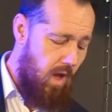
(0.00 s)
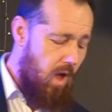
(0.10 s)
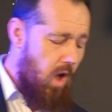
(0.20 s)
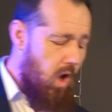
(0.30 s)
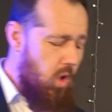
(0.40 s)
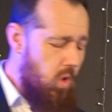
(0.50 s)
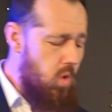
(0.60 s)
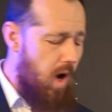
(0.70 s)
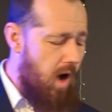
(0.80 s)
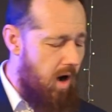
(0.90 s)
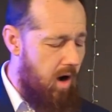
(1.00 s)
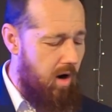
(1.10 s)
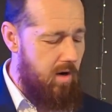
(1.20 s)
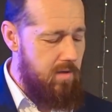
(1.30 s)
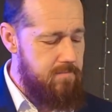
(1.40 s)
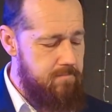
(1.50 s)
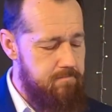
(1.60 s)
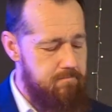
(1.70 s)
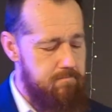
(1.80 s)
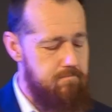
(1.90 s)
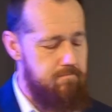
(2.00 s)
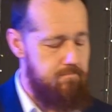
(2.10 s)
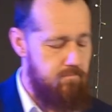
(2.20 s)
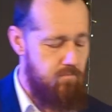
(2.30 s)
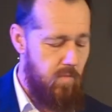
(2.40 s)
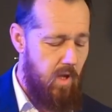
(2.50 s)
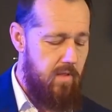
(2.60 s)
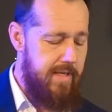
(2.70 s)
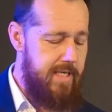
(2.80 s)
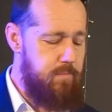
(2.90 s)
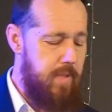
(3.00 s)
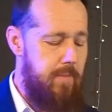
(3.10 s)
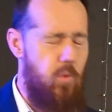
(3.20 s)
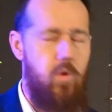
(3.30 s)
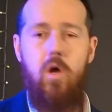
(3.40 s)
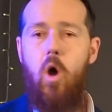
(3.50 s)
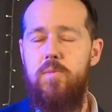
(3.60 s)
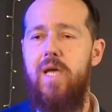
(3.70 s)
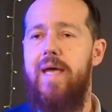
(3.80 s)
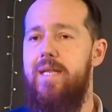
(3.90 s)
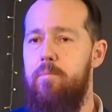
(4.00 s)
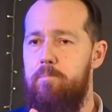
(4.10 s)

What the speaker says: who are these people that obtain